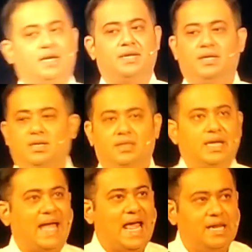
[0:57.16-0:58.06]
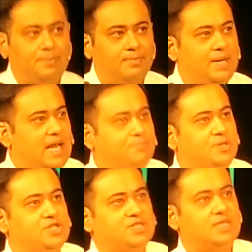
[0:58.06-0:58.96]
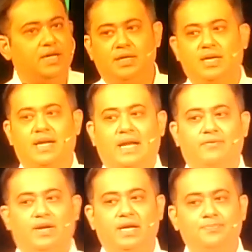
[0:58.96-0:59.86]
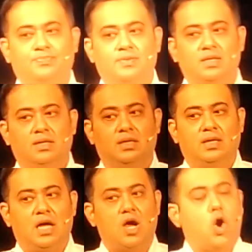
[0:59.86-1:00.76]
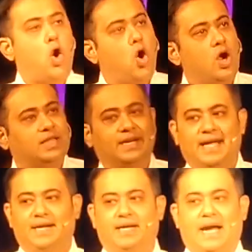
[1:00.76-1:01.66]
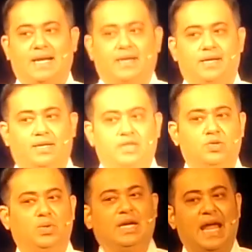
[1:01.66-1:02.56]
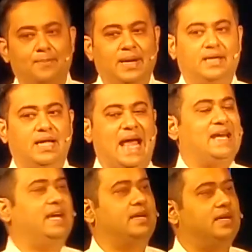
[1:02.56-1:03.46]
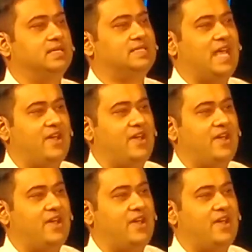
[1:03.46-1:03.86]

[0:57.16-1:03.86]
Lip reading: it the LPG cylinder delivery or the dairy category. You name it and it does